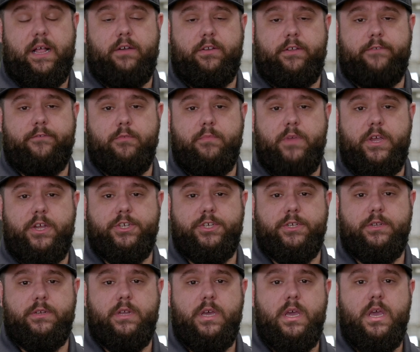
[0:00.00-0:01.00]

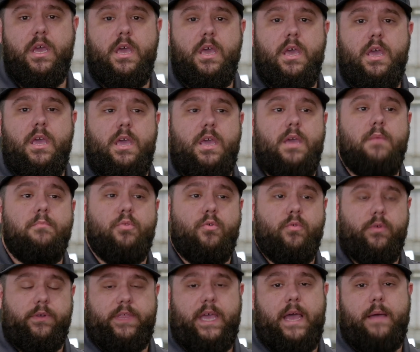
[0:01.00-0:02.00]
information,
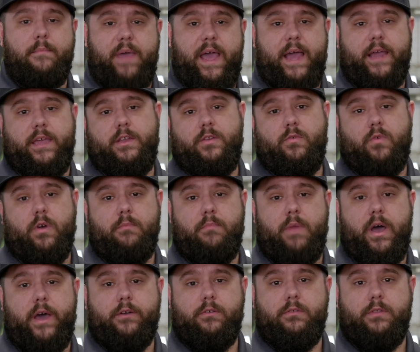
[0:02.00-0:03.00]
import that back into our
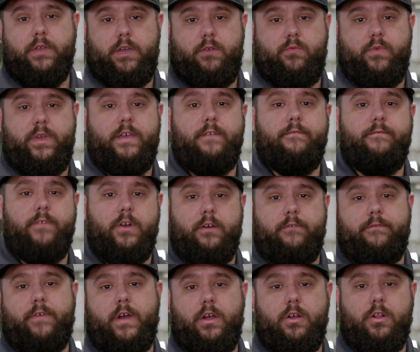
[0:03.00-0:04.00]
model, and we can
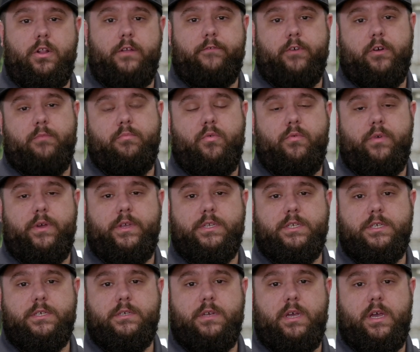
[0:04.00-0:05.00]
verify all of our
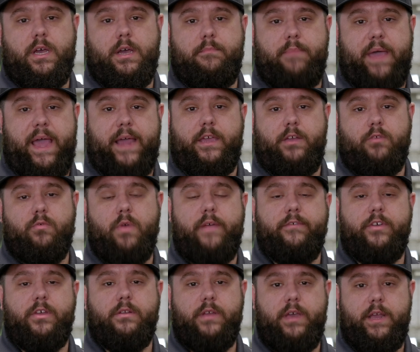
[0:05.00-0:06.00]
points back in
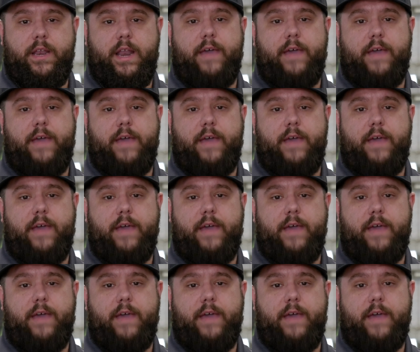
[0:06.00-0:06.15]
Revit and